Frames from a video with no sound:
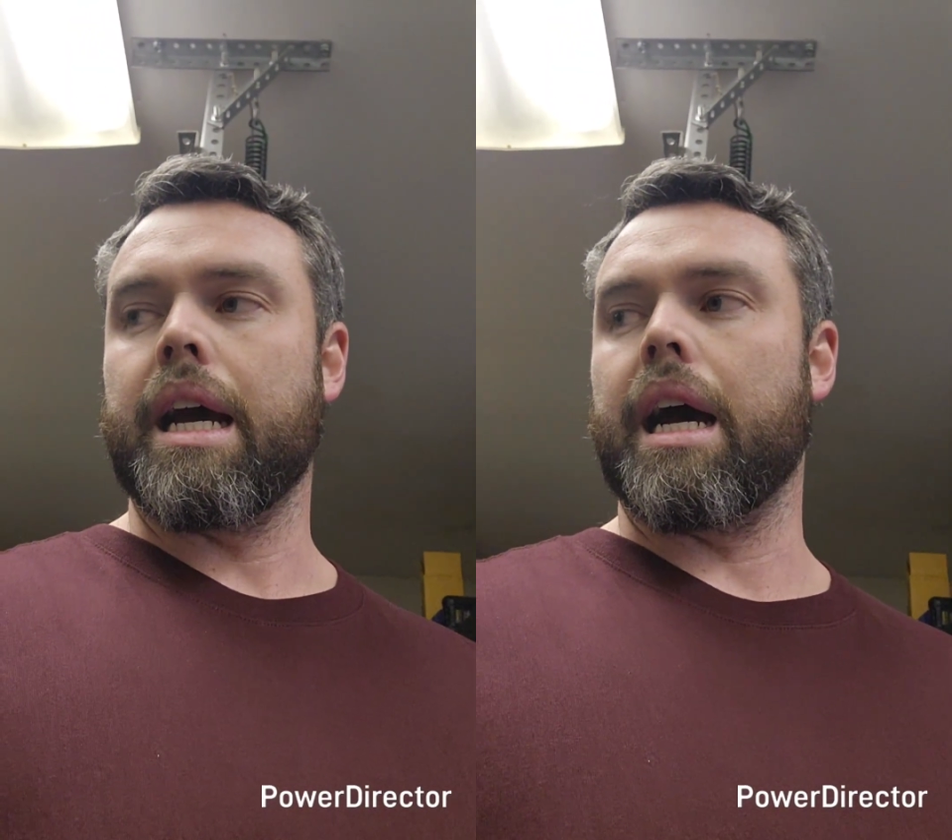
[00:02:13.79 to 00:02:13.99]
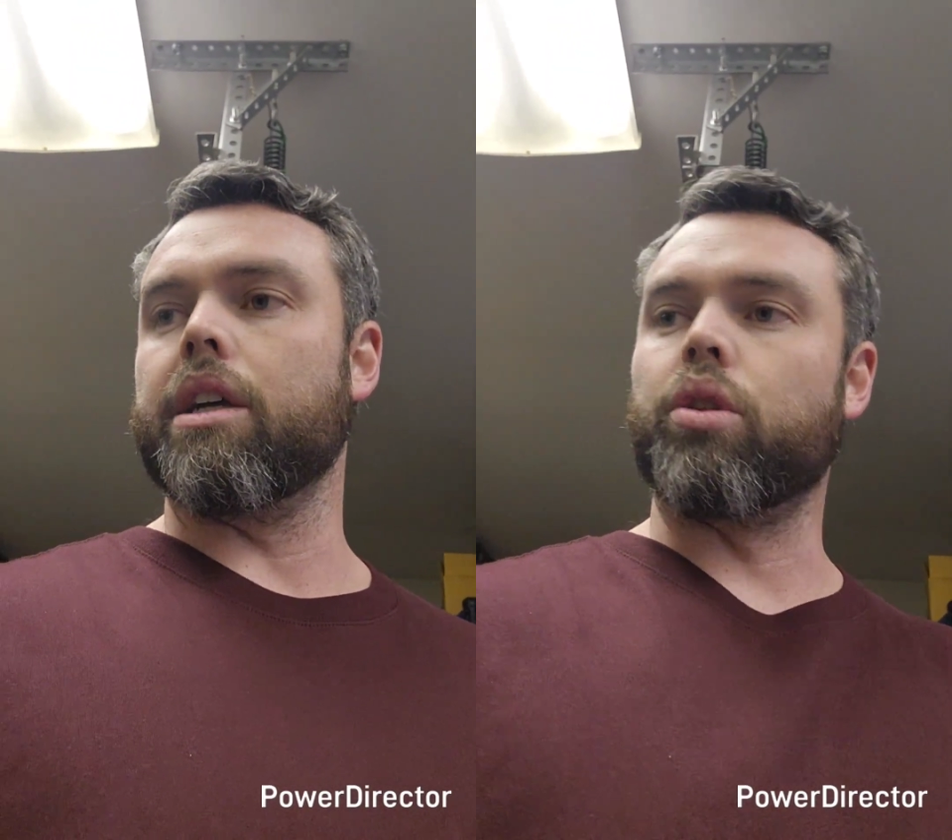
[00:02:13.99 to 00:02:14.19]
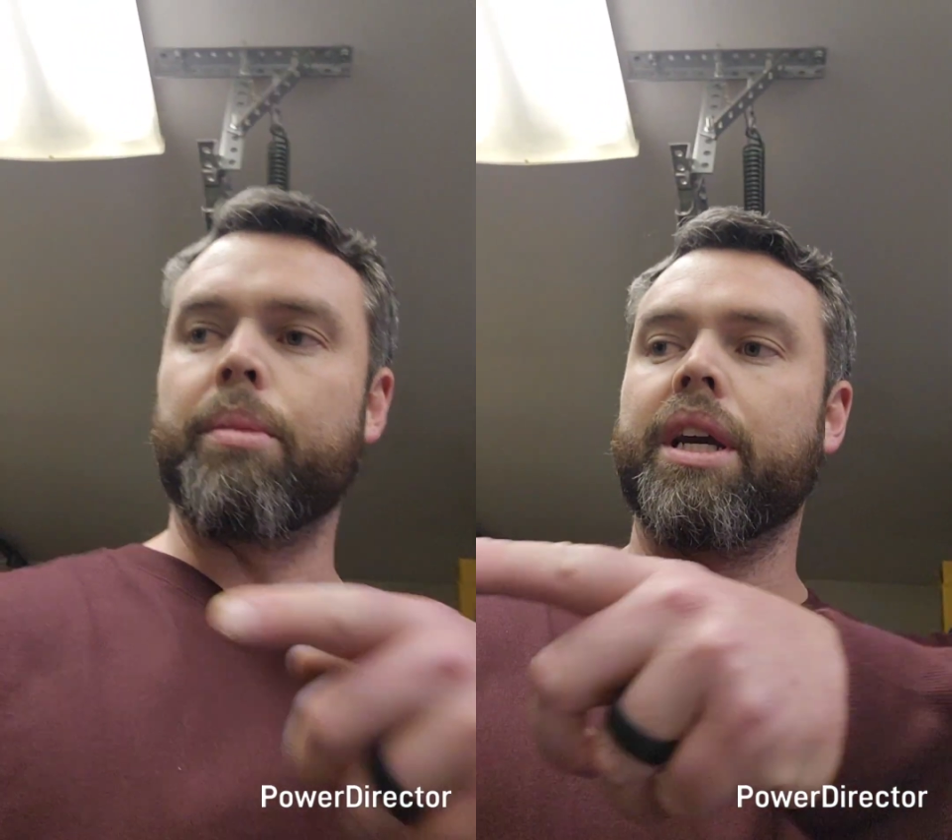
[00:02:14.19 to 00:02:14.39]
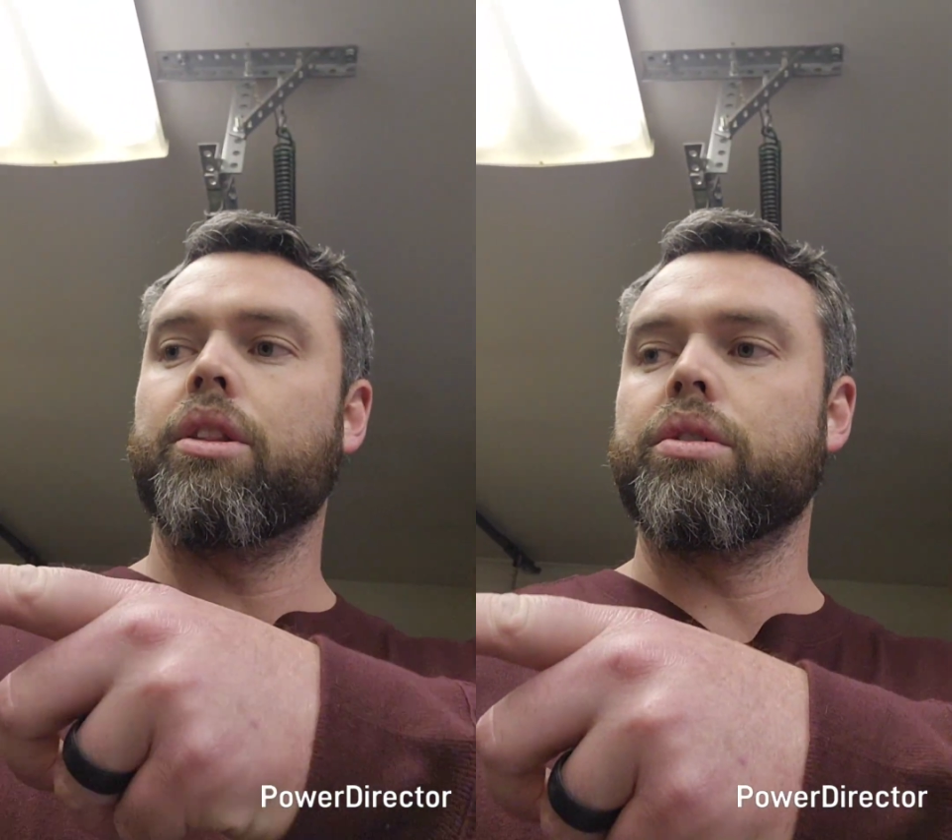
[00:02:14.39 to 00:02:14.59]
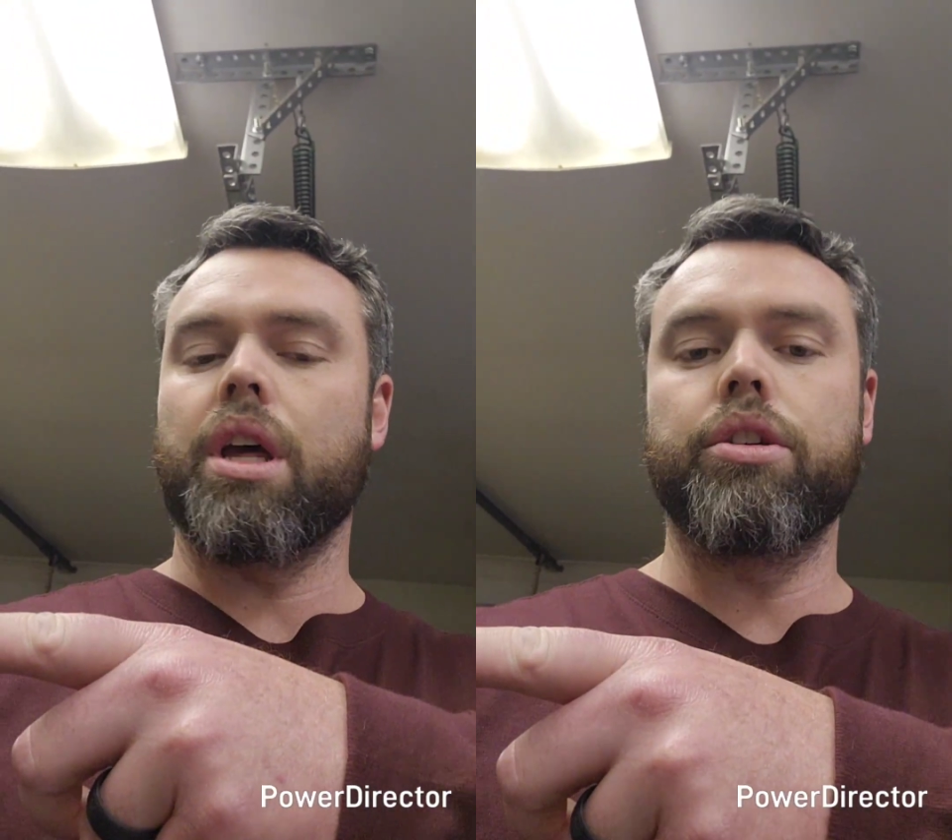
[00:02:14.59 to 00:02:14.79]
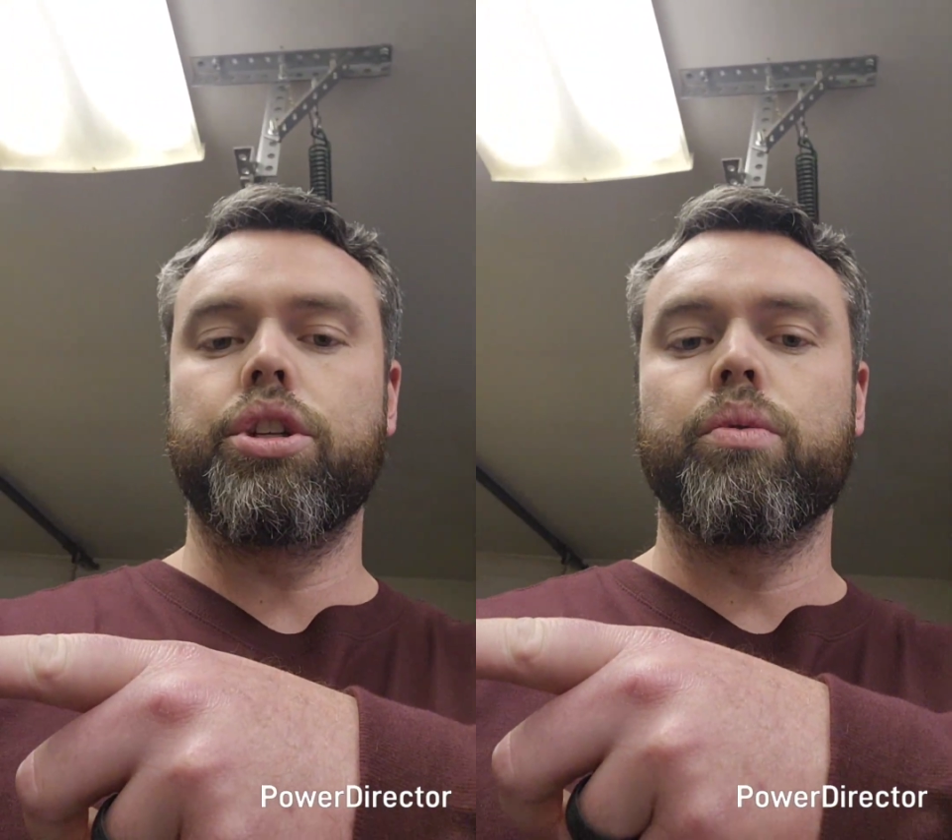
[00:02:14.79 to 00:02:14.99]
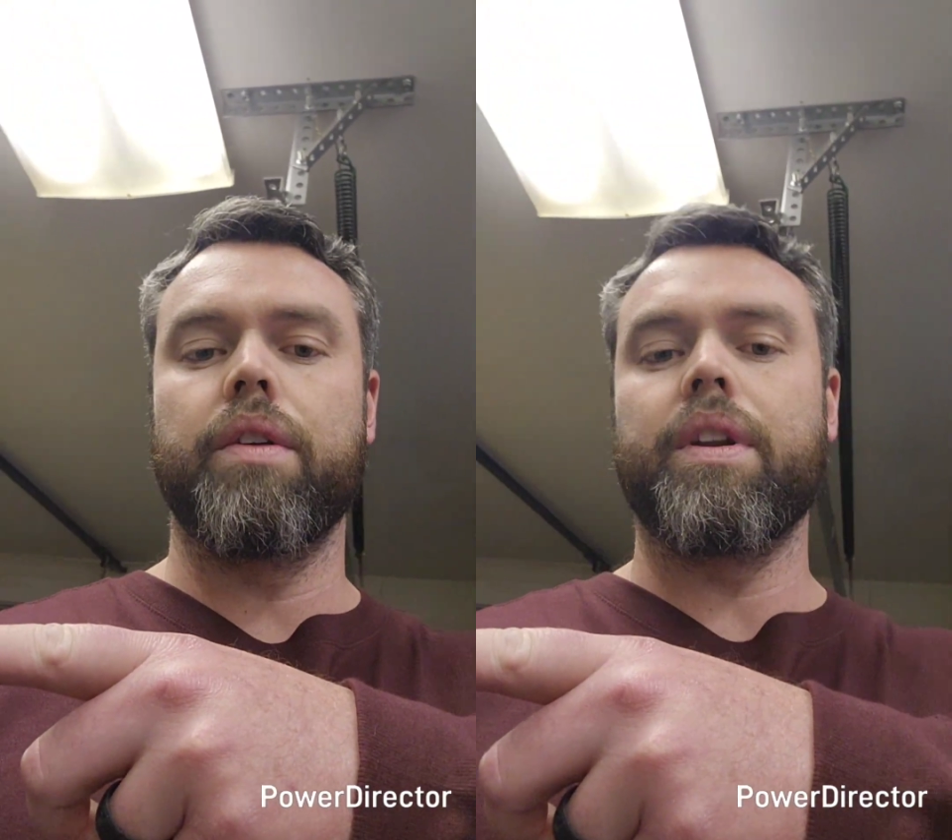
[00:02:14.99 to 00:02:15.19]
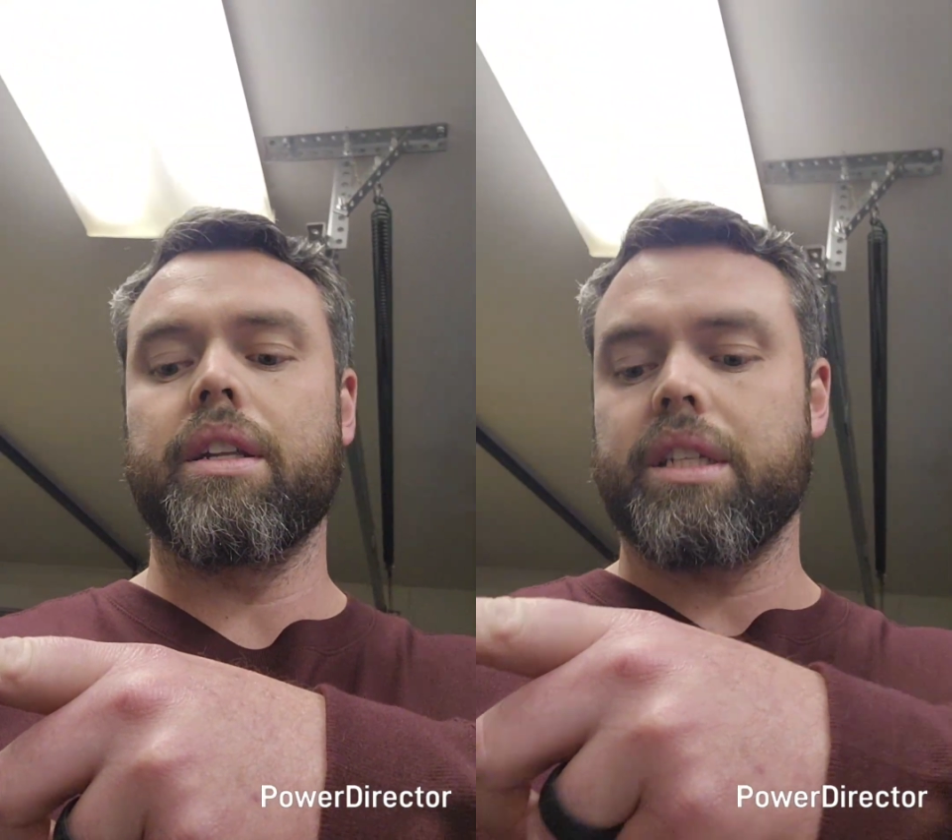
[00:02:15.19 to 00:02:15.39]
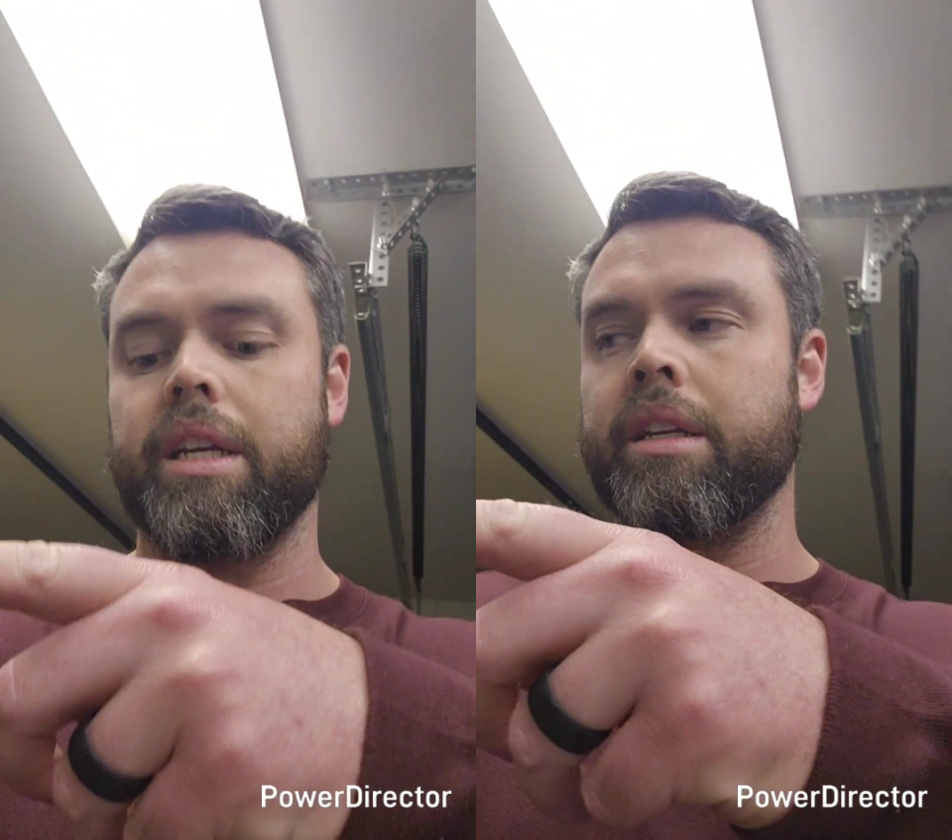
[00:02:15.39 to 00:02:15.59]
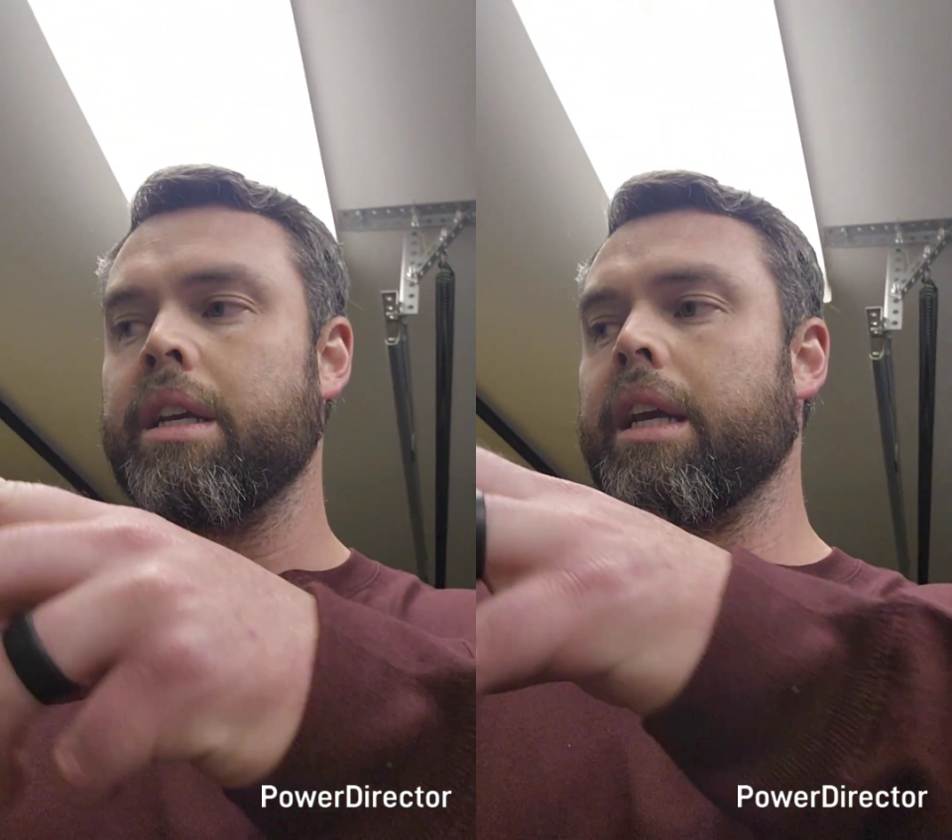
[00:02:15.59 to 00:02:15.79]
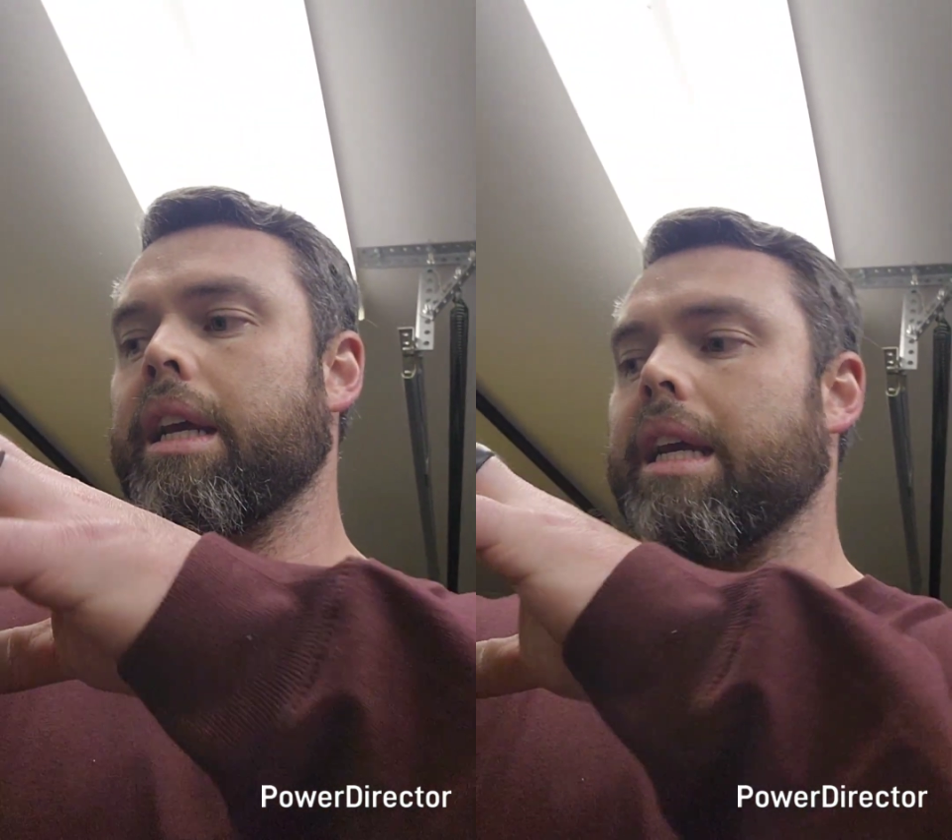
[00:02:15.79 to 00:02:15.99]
So I'm going to get those other 2 riv nuts in,